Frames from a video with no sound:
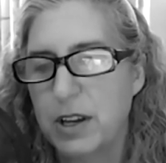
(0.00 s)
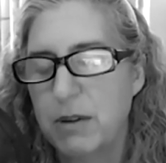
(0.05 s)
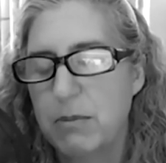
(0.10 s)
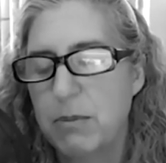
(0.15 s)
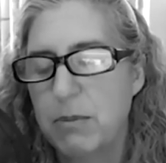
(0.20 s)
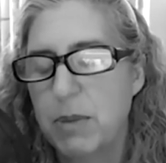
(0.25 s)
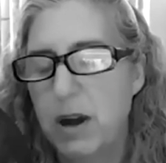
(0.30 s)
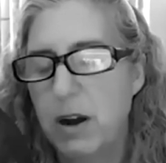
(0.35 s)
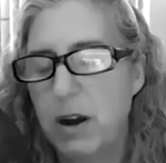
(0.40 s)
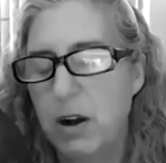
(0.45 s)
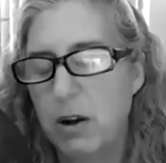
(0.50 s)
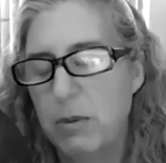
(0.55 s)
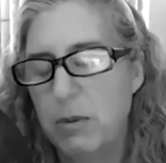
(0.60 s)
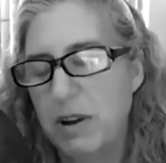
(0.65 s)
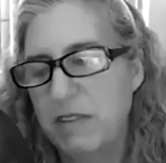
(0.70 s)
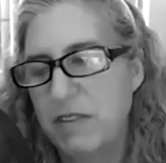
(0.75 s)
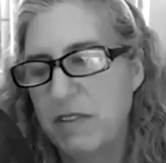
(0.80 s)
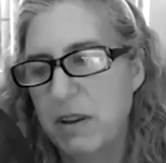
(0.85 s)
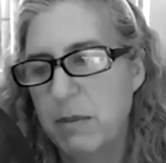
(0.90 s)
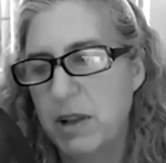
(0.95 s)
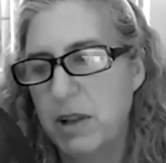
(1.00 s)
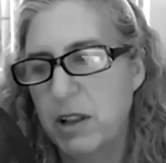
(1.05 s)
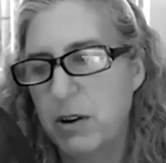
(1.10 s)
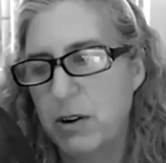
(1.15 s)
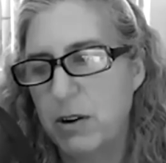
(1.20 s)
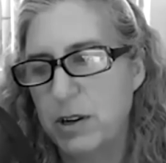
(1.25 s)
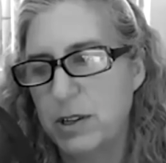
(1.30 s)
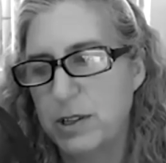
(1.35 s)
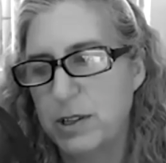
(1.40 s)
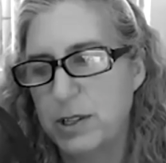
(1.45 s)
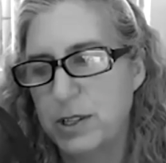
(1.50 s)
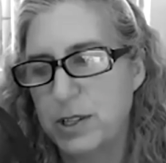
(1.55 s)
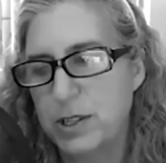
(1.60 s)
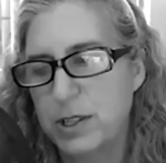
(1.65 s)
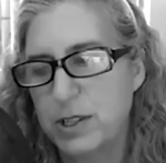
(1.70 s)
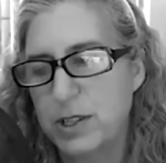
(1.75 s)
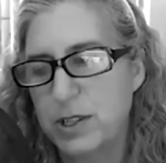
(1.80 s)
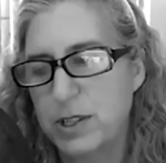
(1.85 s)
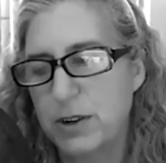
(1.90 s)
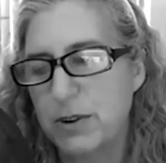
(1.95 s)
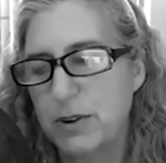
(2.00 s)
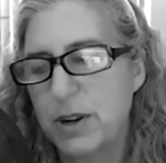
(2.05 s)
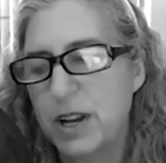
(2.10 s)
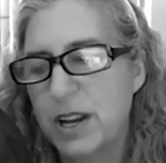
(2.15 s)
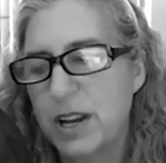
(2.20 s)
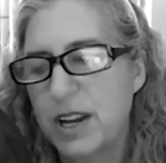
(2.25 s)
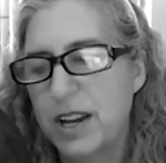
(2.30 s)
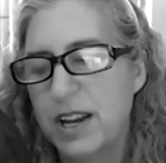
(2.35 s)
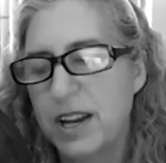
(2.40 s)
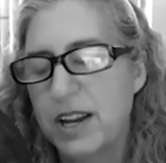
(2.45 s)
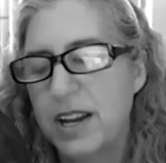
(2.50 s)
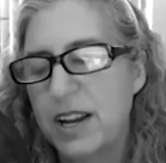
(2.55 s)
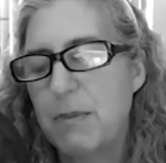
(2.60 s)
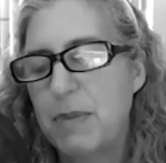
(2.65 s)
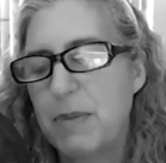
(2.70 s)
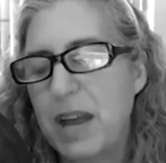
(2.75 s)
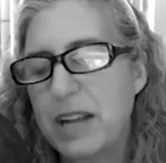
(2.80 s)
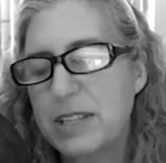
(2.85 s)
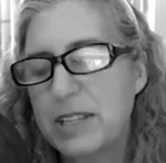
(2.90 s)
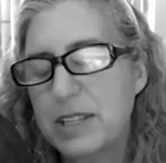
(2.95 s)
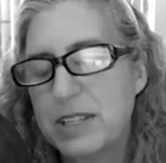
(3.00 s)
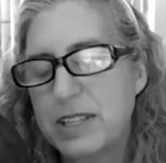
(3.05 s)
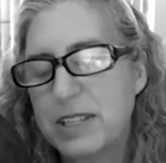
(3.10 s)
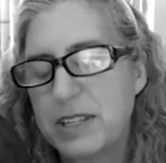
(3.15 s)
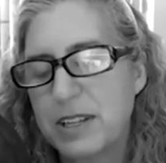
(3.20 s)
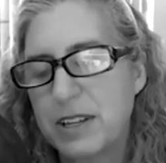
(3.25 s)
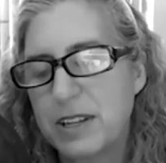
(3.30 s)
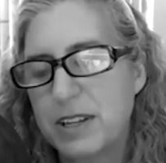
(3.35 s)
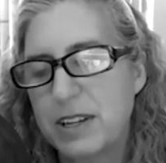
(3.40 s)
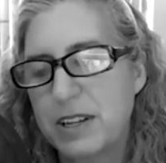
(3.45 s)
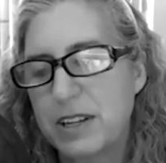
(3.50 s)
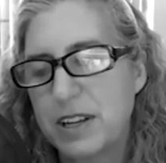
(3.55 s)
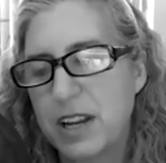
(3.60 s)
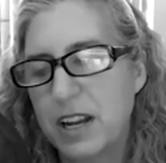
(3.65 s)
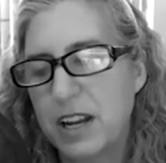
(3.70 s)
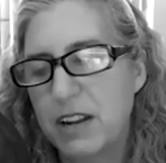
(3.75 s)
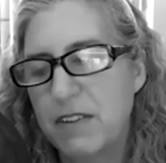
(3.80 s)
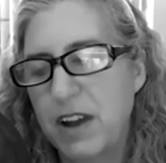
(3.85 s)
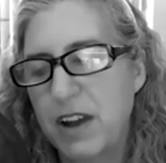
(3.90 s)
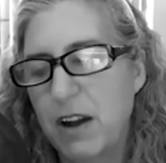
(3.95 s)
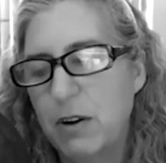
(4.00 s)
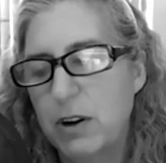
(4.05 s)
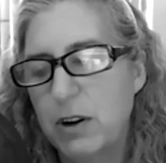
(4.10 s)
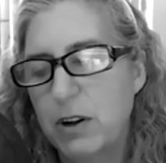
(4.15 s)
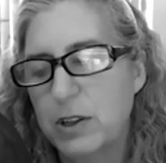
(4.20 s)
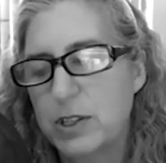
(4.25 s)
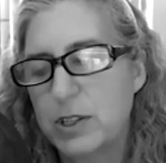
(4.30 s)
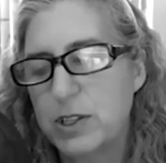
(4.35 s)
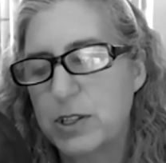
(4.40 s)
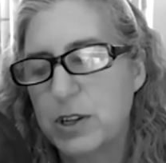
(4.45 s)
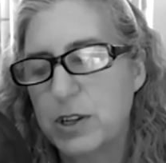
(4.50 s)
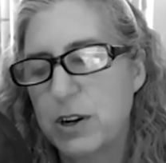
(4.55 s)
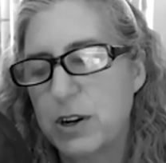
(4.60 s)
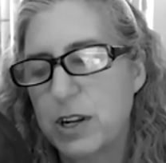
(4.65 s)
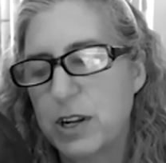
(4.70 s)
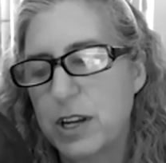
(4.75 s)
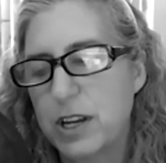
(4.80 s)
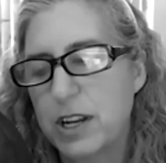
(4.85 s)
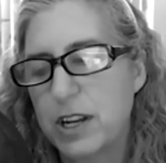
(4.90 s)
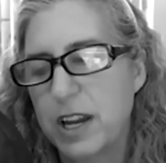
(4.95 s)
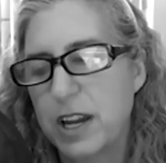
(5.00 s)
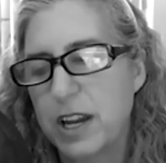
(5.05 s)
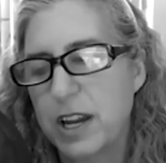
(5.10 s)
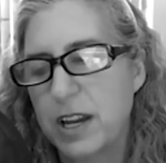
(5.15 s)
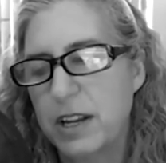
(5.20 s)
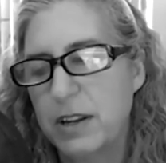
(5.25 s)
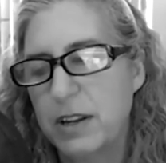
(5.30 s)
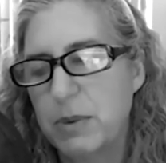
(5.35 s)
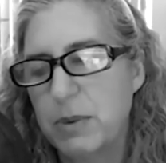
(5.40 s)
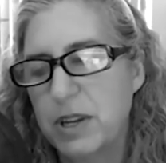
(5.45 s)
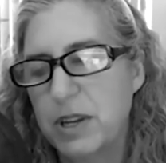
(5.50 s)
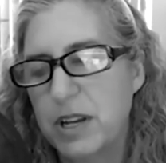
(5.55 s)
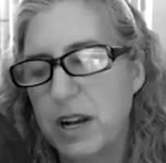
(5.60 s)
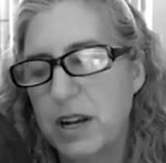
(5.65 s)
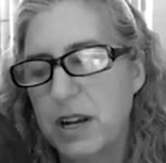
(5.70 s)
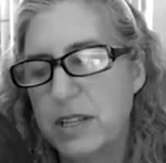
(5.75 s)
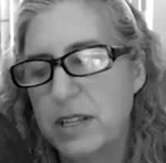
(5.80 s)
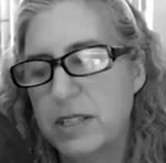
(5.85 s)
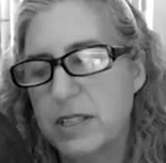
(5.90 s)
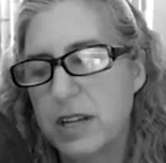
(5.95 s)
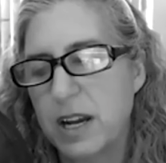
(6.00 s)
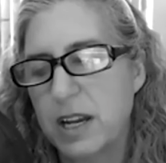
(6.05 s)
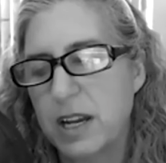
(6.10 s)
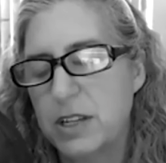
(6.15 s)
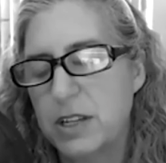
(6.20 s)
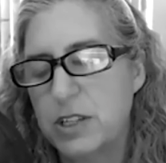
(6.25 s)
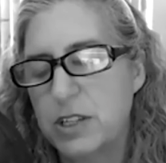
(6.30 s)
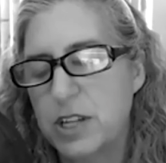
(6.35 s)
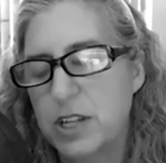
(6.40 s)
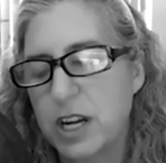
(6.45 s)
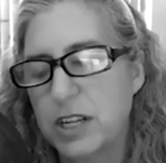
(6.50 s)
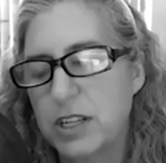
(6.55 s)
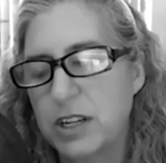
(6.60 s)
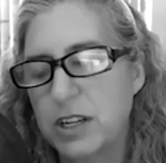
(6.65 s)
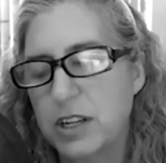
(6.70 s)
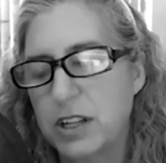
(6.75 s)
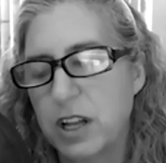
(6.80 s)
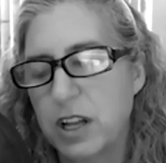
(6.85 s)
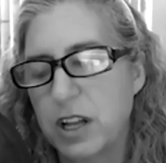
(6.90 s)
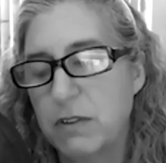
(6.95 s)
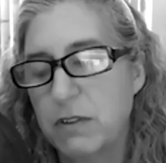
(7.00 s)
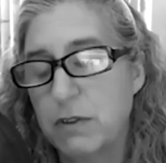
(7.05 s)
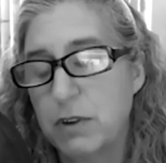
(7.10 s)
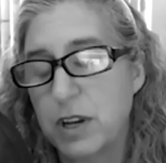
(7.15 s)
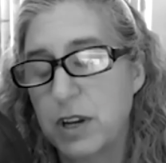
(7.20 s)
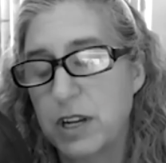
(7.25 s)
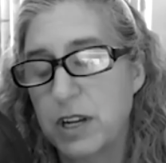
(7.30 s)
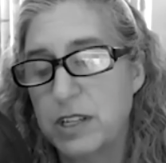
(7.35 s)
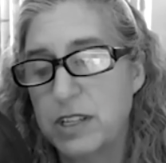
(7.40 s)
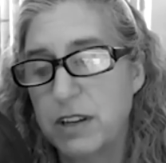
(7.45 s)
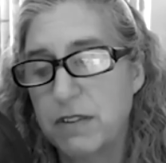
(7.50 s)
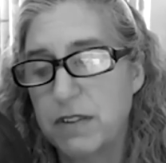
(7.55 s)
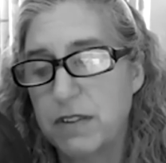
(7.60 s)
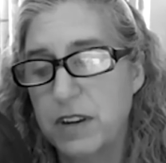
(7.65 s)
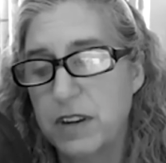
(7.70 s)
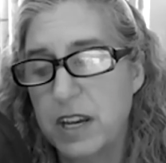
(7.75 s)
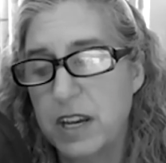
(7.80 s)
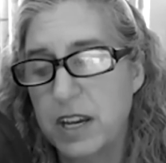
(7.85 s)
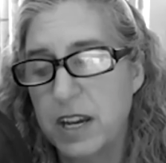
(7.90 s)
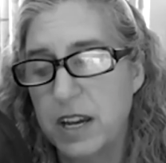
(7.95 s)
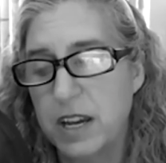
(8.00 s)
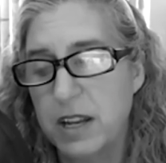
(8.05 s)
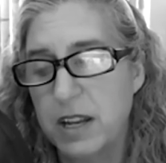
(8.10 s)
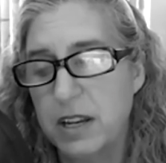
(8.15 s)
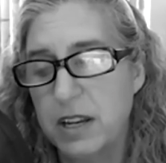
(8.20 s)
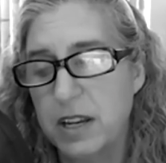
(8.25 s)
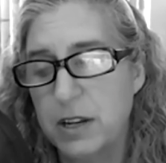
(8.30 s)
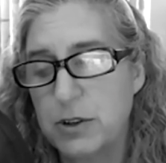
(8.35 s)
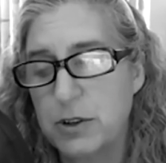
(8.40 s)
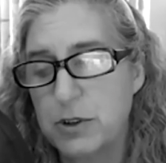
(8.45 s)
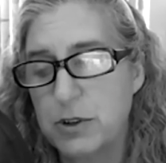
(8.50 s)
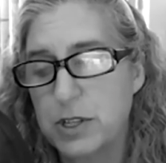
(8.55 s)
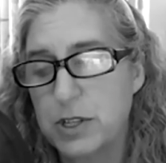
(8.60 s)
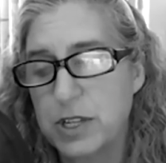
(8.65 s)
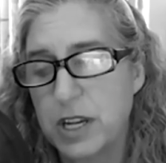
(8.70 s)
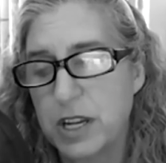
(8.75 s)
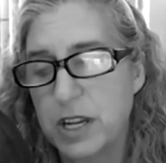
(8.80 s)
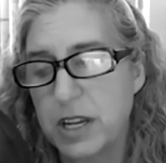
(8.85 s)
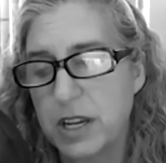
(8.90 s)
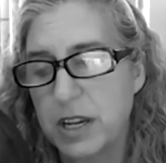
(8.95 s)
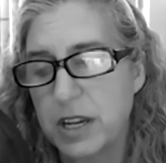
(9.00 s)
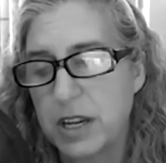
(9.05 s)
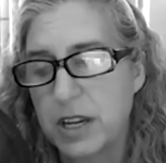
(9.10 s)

but all by female artists. So that's kind of how it all started. And because I injected a lot of creativity and interesting,